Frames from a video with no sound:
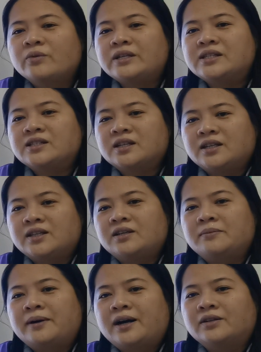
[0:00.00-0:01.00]
We studied
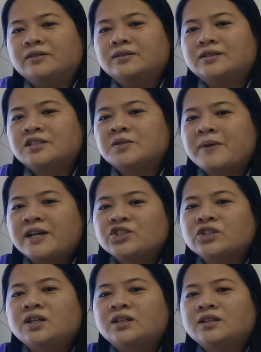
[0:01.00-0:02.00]
about the
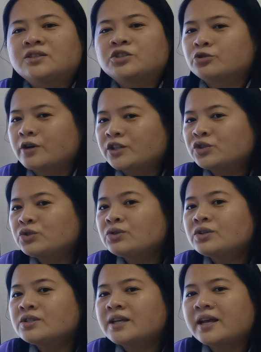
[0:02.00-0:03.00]
special
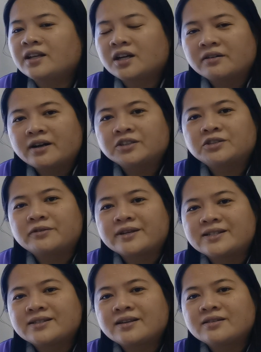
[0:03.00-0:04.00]
structures and
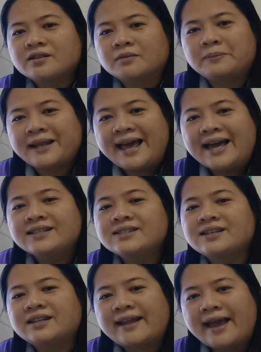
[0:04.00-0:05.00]
characteristics of plants
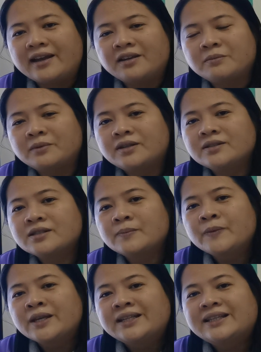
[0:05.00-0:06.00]
and animals
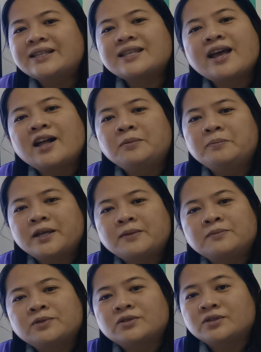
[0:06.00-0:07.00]
that help
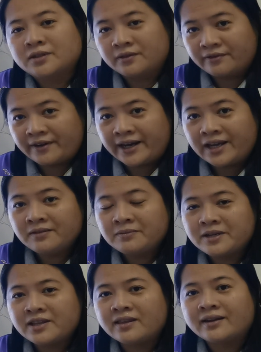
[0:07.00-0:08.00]
them to survive
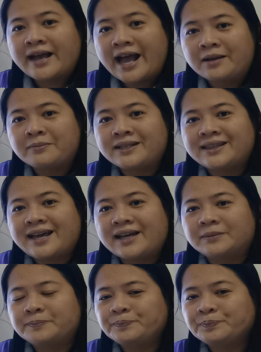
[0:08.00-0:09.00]
in their
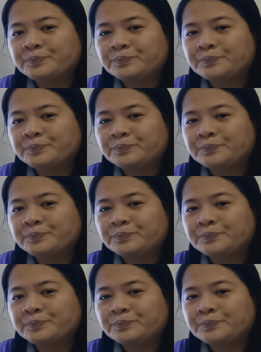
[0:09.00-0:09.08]
habitat.